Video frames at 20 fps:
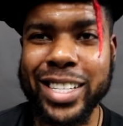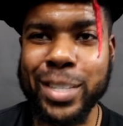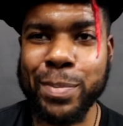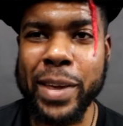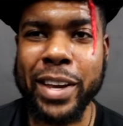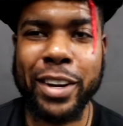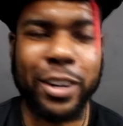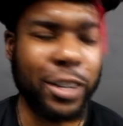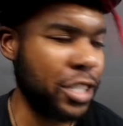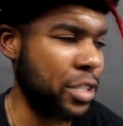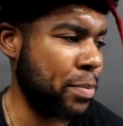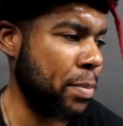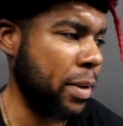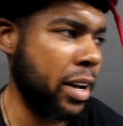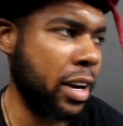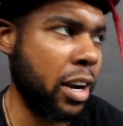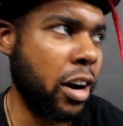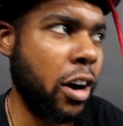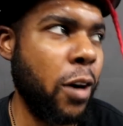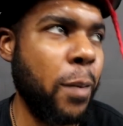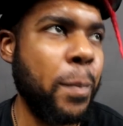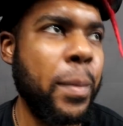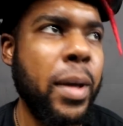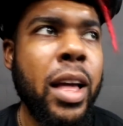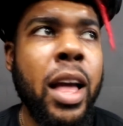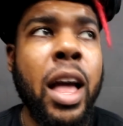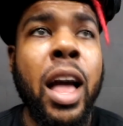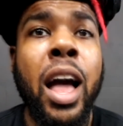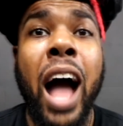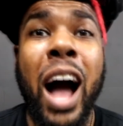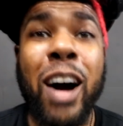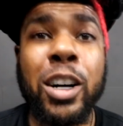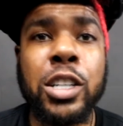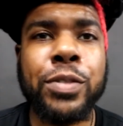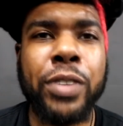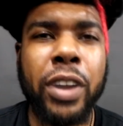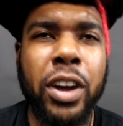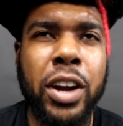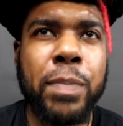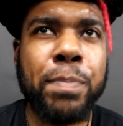speakers. But I
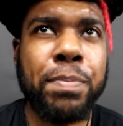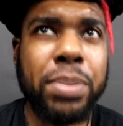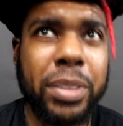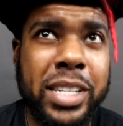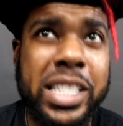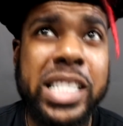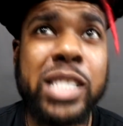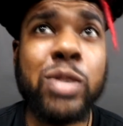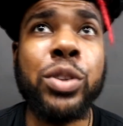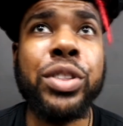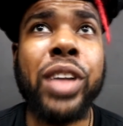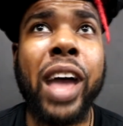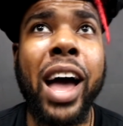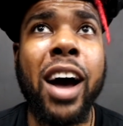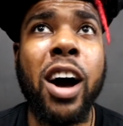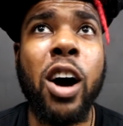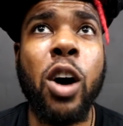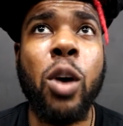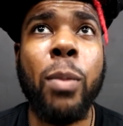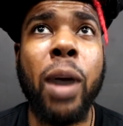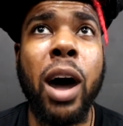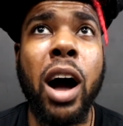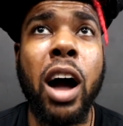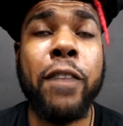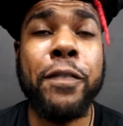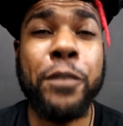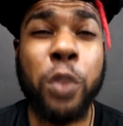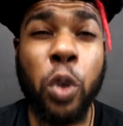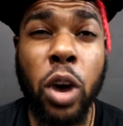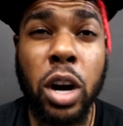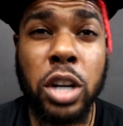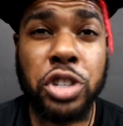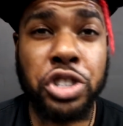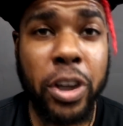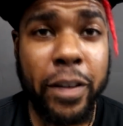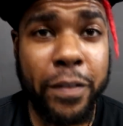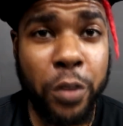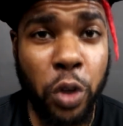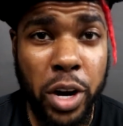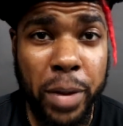was very pleased with how my
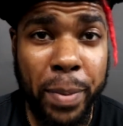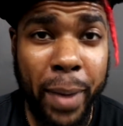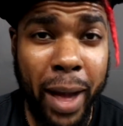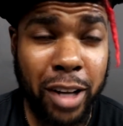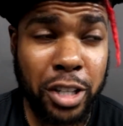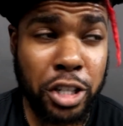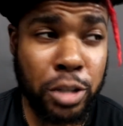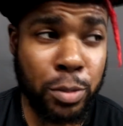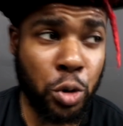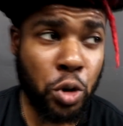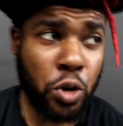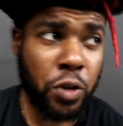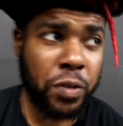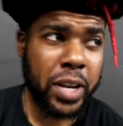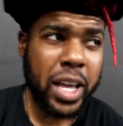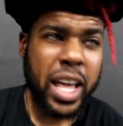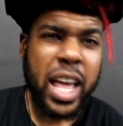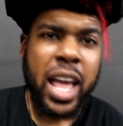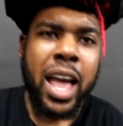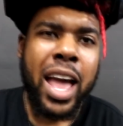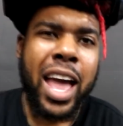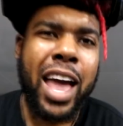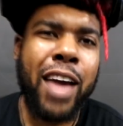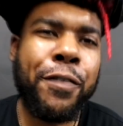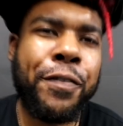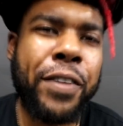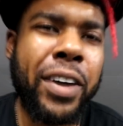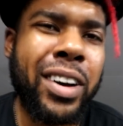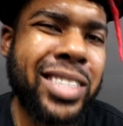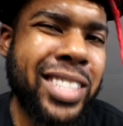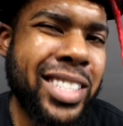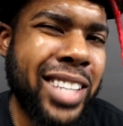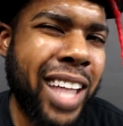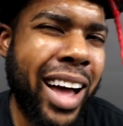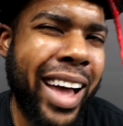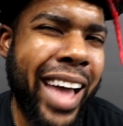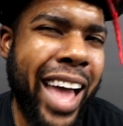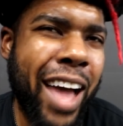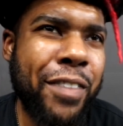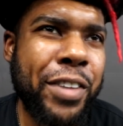440 pounds moved. It felt a
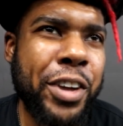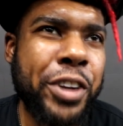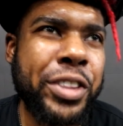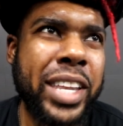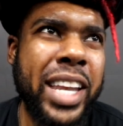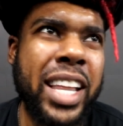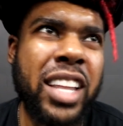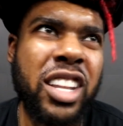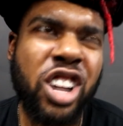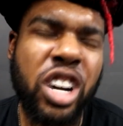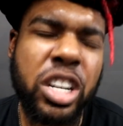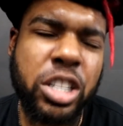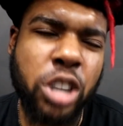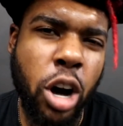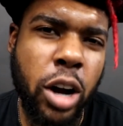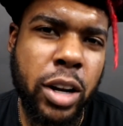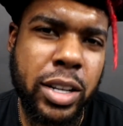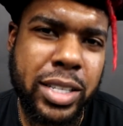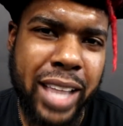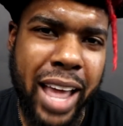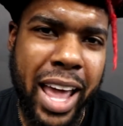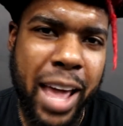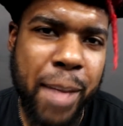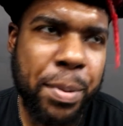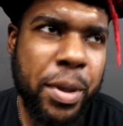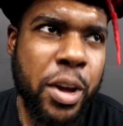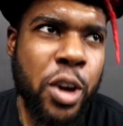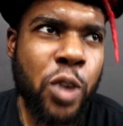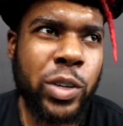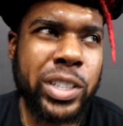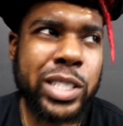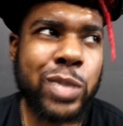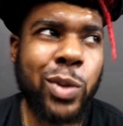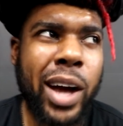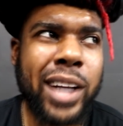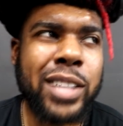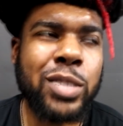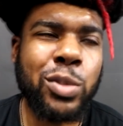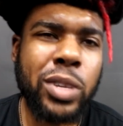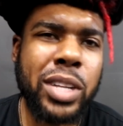lot heavier than it looked on tape, which is
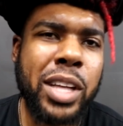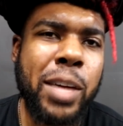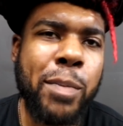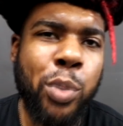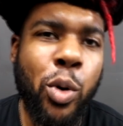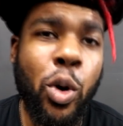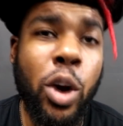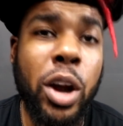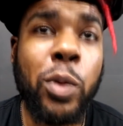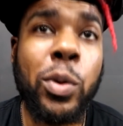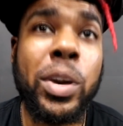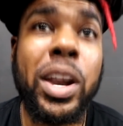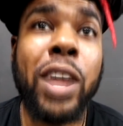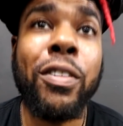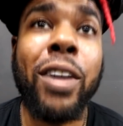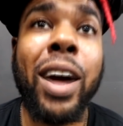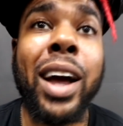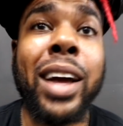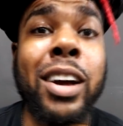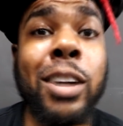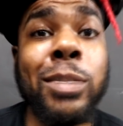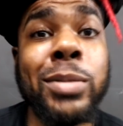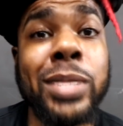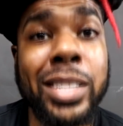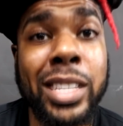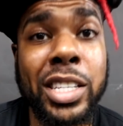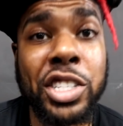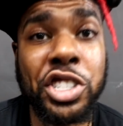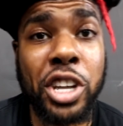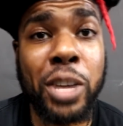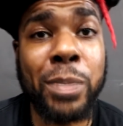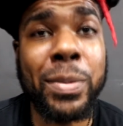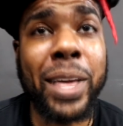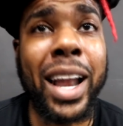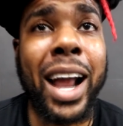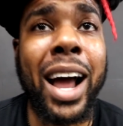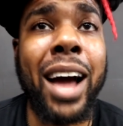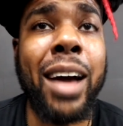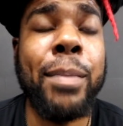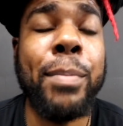why it's really important whenever I come to the gym
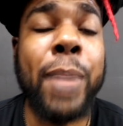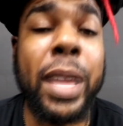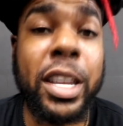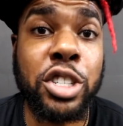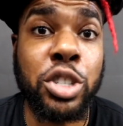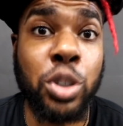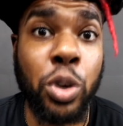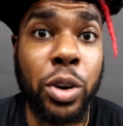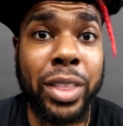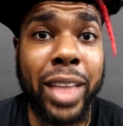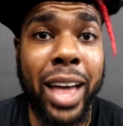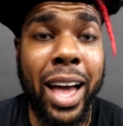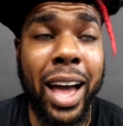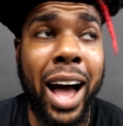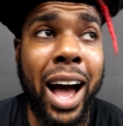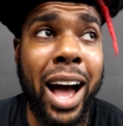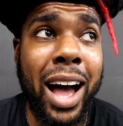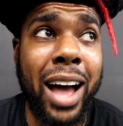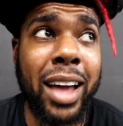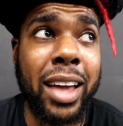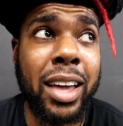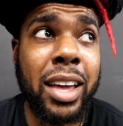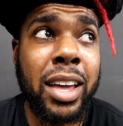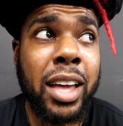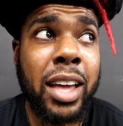that I make sure that I